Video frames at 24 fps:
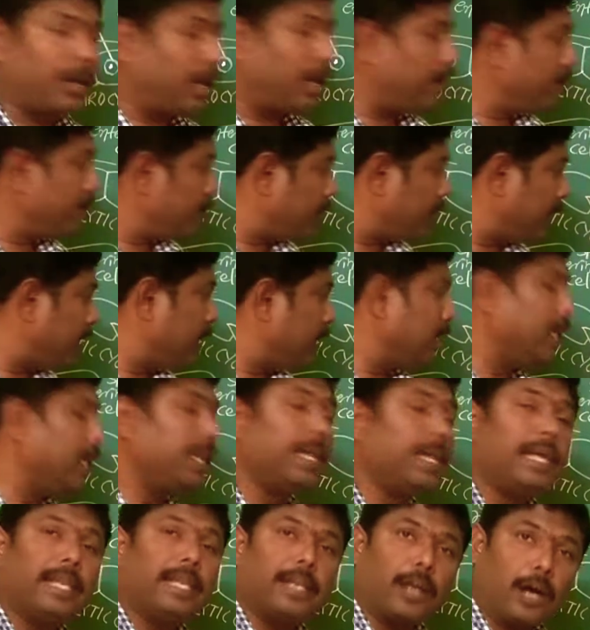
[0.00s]
life cycle
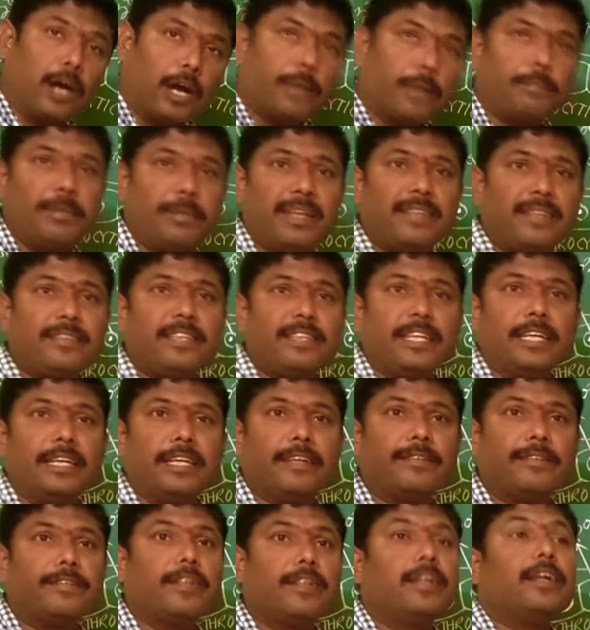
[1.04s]
in
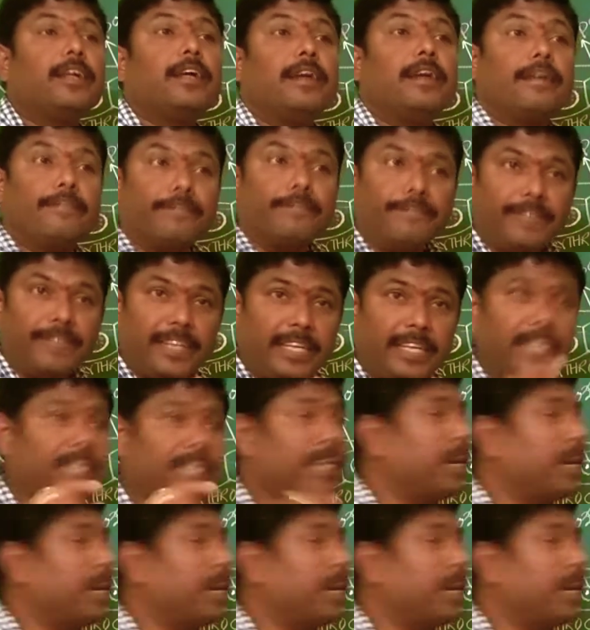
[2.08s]
RBC, we